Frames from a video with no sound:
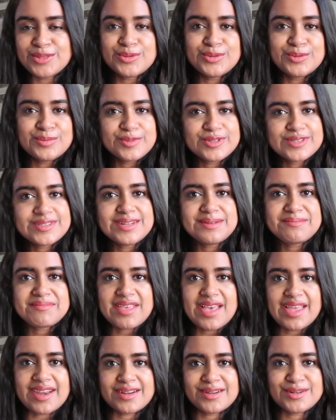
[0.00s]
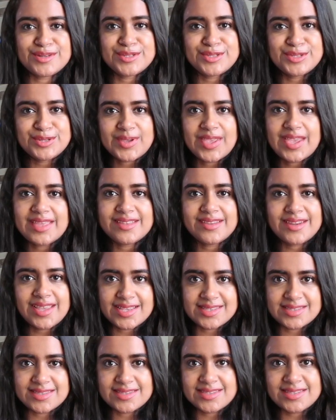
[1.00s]
Hindu Muslim characters together
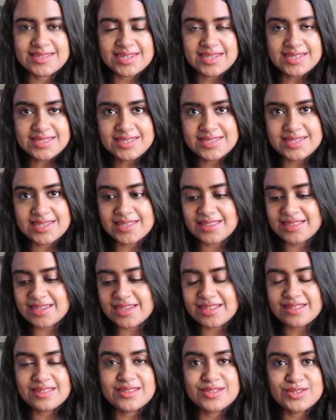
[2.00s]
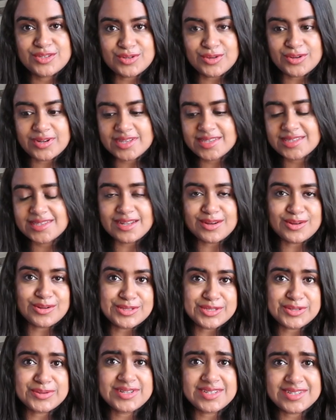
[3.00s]
exist in Sindh in the stories and
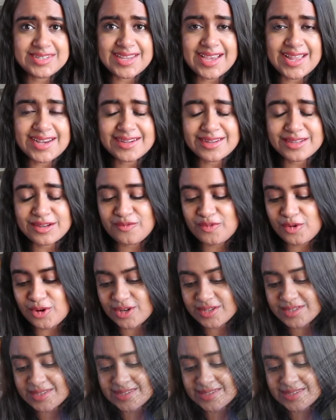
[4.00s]
also in reality, of